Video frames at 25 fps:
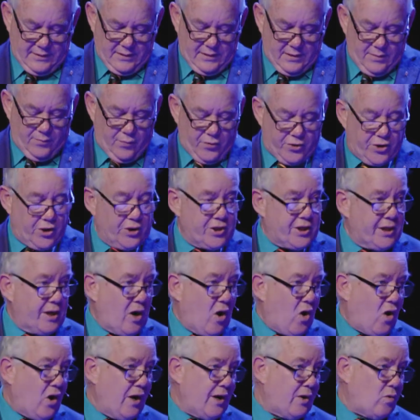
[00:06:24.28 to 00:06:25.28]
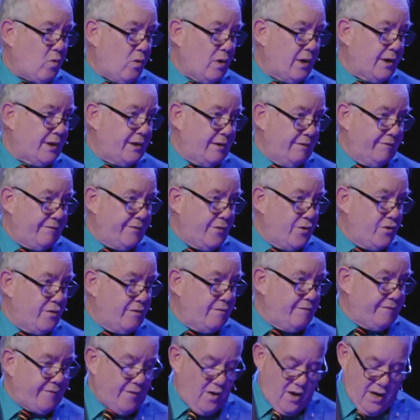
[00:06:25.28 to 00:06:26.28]
Producing high quality food
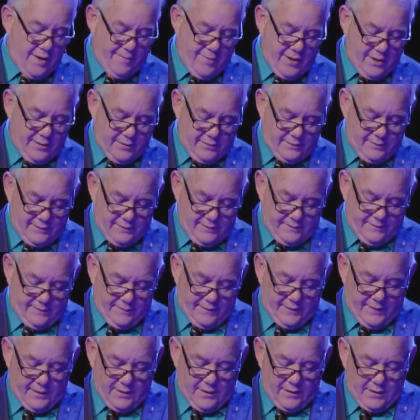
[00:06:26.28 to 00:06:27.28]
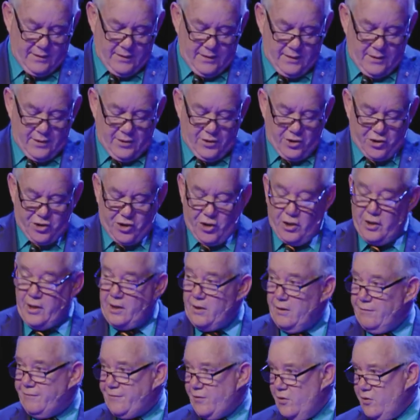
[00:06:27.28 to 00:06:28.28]
and fibre, the journey
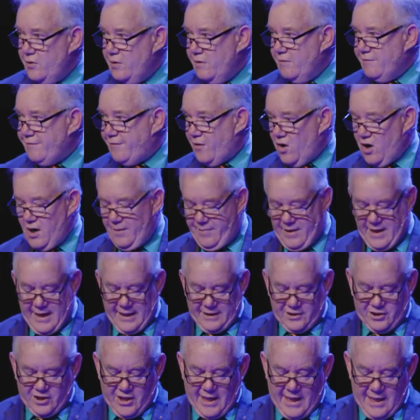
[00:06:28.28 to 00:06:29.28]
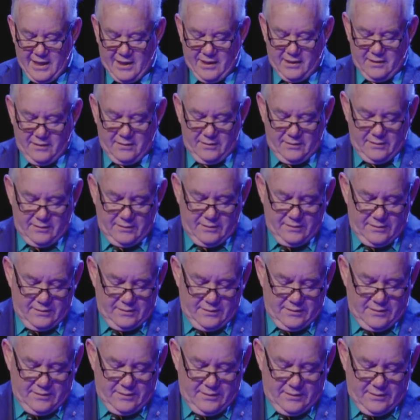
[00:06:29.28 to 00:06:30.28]
the food and fibre has taken,
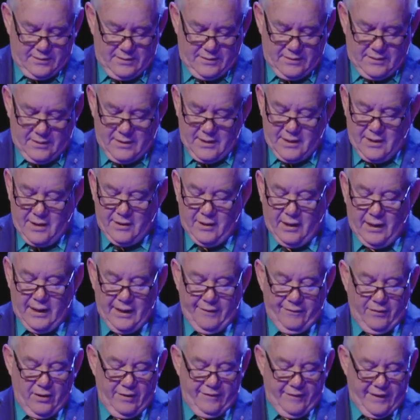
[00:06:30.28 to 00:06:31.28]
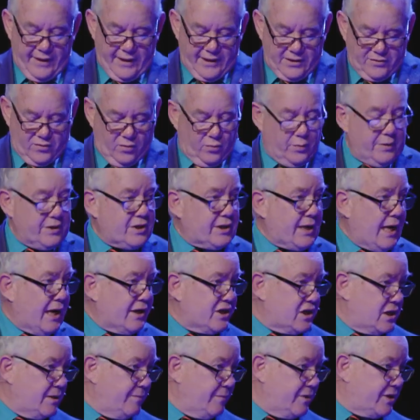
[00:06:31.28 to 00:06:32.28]
and the level of ease with which
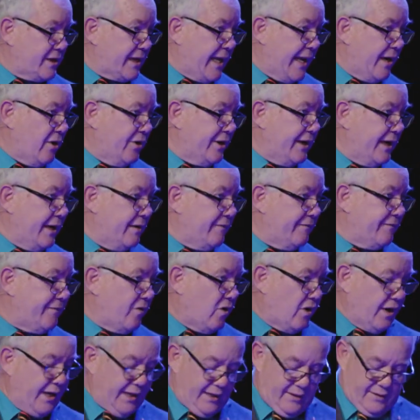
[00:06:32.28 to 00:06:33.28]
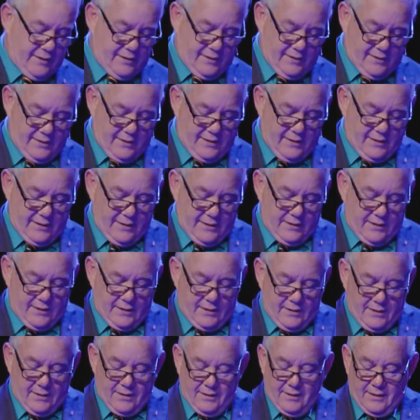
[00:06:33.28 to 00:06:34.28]
customers can identify
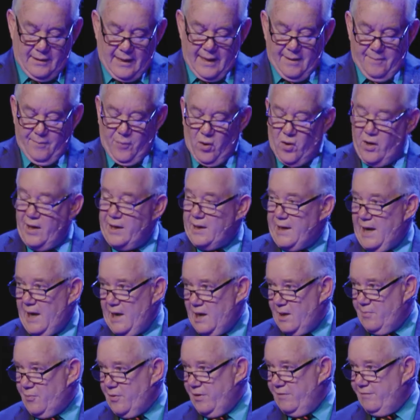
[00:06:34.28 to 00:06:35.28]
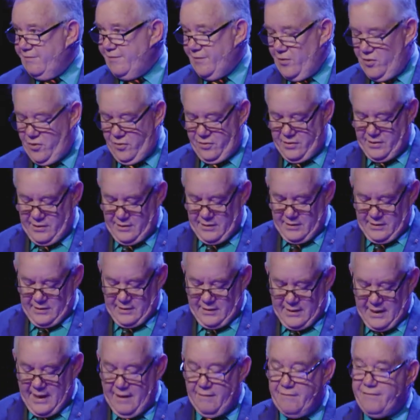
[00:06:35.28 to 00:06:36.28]
and buy Canterbury food
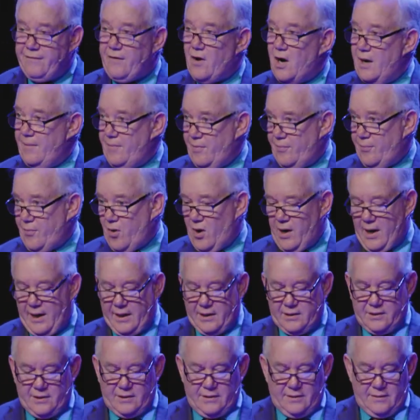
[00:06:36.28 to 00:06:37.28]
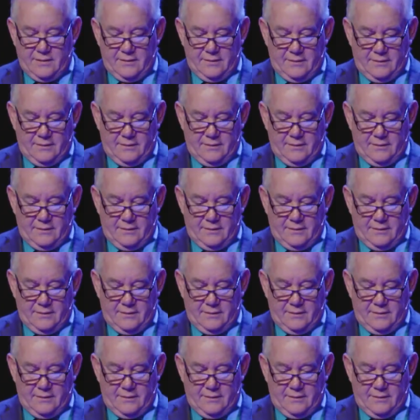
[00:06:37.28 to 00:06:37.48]
and fibre products.